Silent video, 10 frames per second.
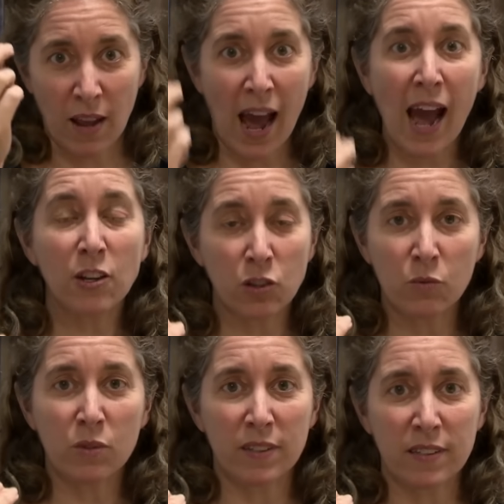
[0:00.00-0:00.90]

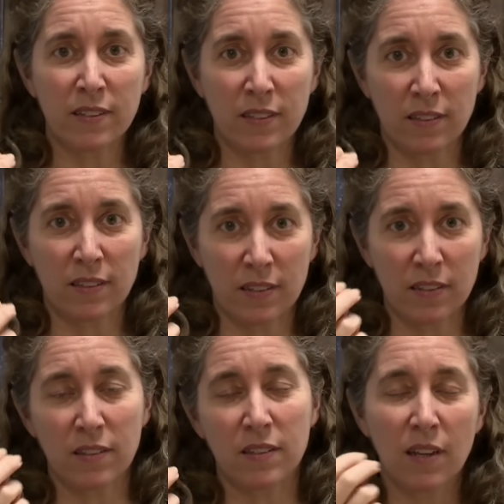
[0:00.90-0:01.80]
actual
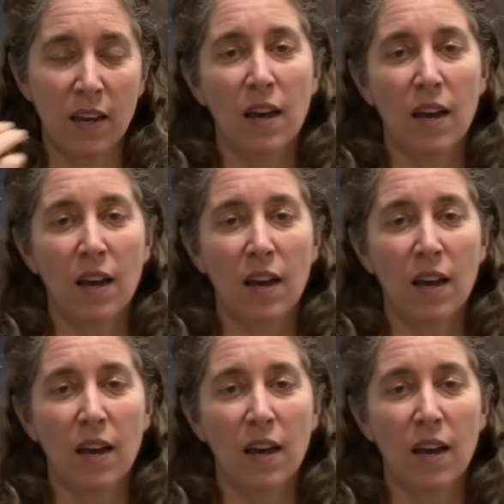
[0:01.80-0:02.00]
distances,